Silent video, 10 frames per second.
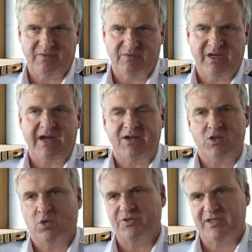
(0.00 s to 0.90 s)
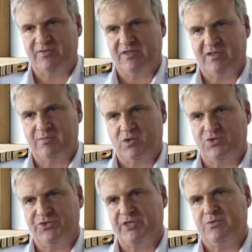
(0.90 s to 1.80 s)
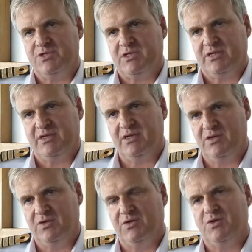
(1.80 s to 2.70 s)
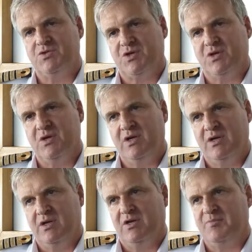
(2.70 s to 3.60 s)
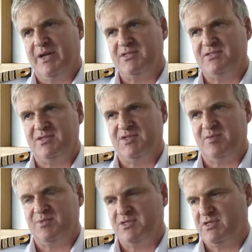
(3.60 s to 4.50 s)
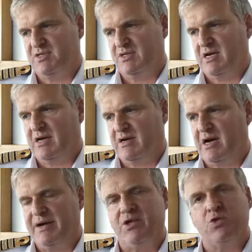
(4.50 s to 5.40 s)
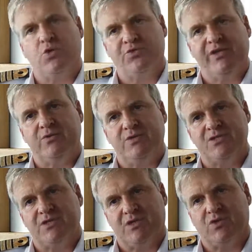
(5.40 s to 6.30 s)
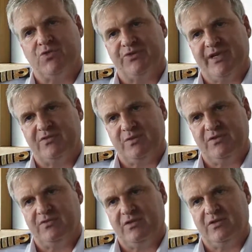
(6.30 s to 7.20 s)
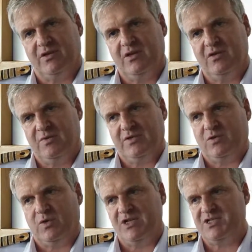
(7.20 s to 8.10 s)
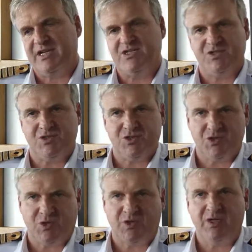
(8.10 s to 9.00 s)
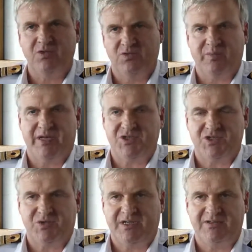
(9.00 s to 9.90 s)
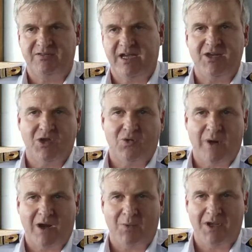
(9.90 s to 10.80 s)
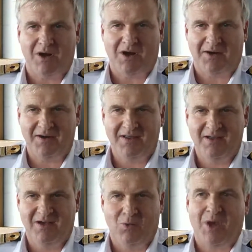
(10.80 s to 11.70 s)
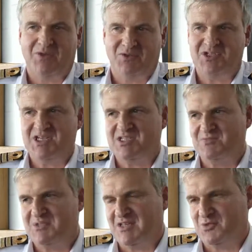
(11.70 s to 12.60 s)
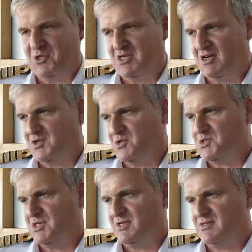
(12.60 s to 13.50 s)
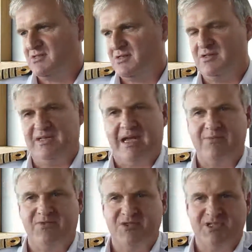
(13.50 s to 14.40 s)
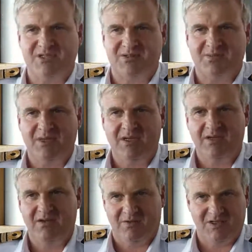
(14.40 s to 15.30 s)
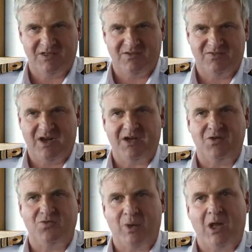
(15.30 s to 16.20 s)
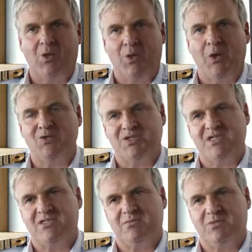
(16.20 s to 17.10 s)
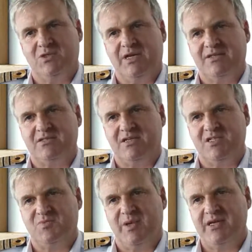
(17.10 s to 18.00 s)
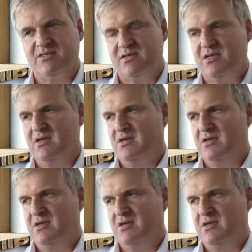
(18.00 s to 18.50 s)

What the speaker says: We are in contact with them continuously, you know. So passenger ships are in continuous contact with organizations ashore to mm-hmm. make sure that they know where we are. And one of the systems that we are using is the Amber system, which is a very well-known system, United States-based.